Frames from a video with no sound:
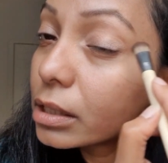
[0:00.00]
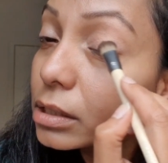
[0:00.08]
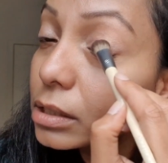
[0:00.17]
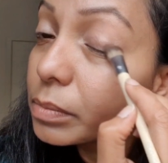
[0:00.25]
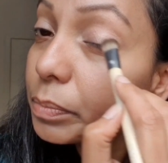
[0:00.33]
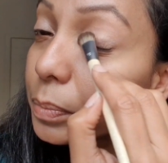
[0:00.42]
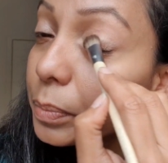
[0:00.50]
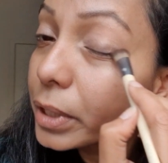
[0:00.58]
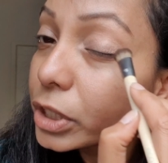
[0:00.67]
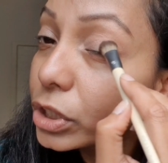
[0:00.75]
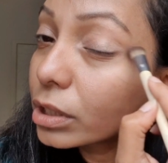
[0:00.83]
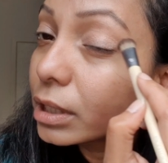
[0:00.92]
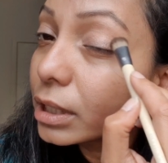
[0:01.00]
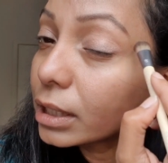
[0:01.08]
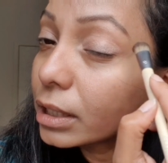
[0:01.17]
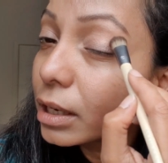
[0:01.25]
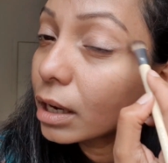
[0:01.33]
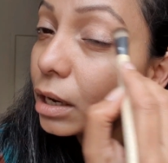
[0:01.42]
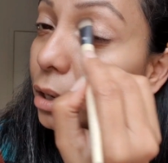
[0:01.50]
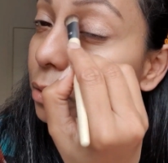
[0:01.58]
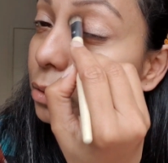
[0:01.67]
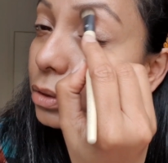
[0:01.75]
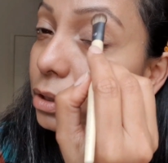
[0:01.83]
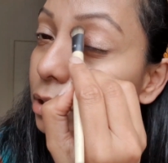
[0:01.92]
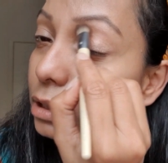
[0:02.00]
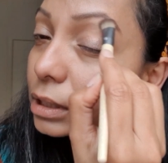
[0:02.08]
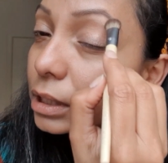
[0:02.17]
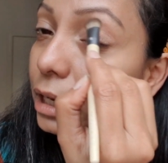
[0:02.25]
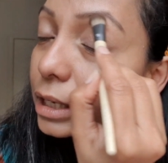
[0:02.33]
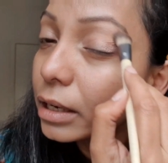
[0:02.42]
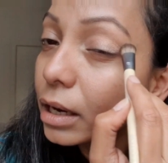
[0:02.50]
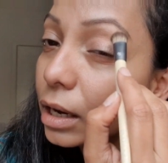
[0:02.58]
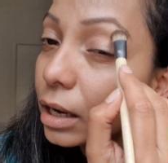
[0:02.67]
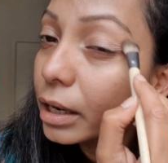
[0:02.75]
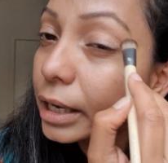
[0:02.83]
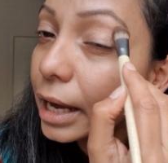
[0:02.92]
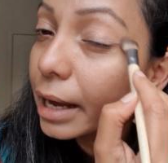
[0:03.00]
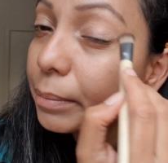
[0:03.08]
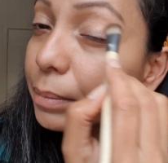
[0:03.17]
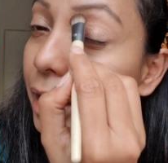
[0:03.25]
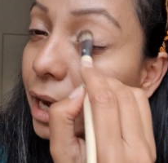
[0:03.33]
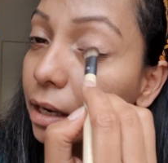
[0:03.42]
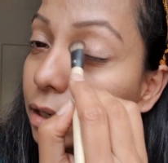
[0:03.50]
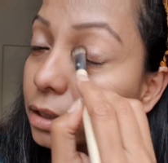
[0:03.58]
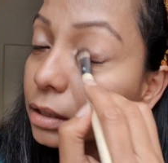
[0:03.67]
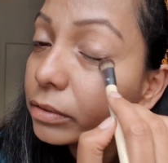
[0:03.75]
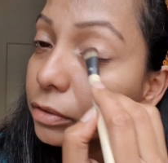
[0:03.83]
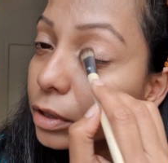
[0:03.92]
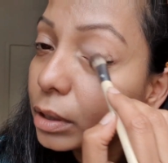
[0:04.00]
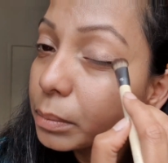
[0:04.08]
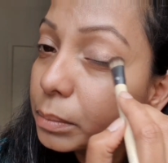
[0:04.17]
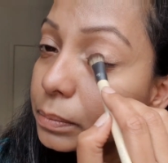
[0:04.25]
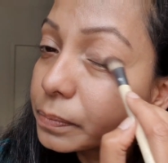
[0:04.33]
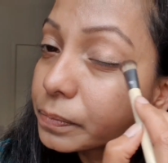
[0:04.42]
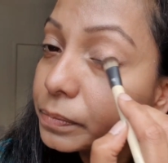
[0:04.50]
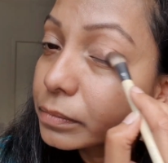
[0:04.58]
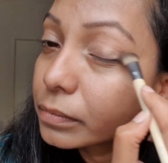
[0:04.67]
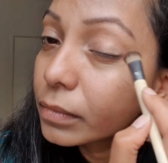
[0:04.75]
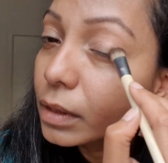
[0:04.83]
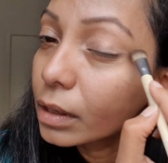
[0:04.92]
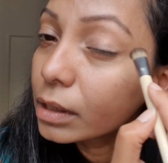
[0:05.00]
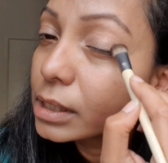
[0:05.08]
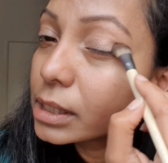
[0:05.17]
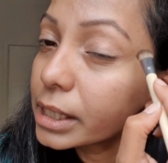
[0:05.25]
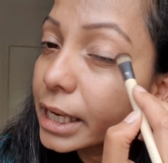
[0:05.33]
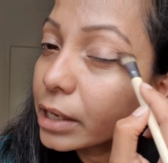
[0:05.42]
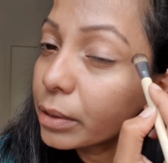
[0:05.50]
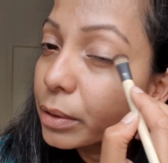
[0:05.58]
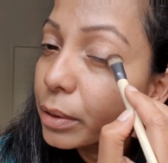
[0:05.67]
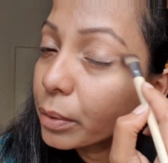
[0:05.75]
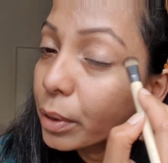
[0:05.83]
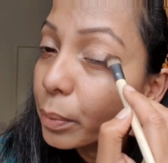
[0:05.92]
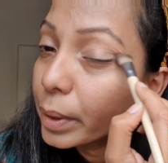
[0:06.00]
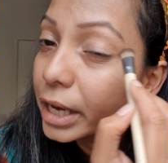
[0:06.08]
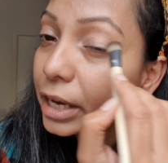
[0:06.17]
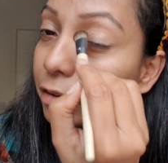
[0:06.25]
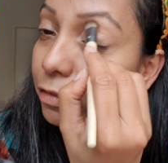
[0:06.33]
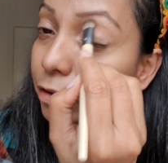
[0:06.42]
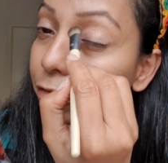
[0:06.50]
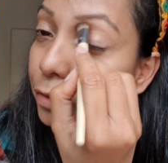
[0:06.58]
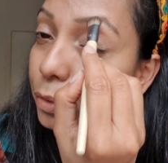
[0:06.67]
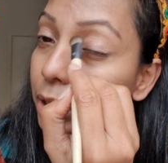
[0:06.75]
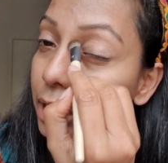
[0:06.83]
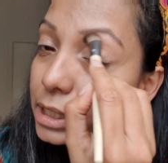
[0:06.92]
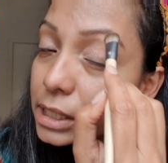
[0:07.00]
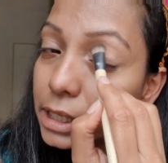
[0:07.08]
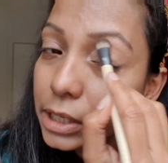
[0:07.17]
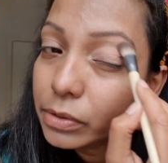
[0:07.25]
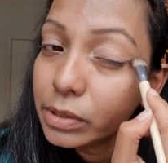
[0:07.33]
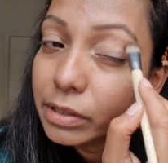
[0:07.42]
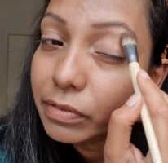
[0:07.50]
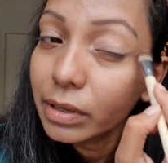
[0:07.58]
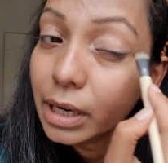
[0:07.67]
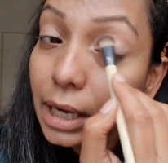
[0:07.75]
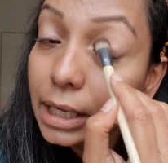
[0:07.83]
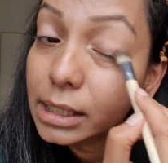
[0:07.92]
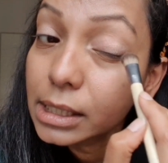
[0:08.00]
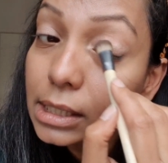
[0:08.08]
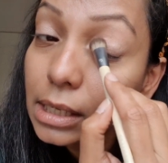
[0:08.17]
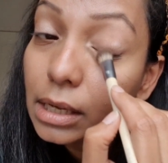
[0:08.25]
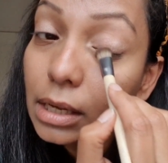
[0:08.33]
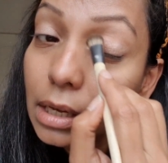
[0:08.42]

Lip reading: especially now that I am knackered from staying awake for 4 consecutive nights.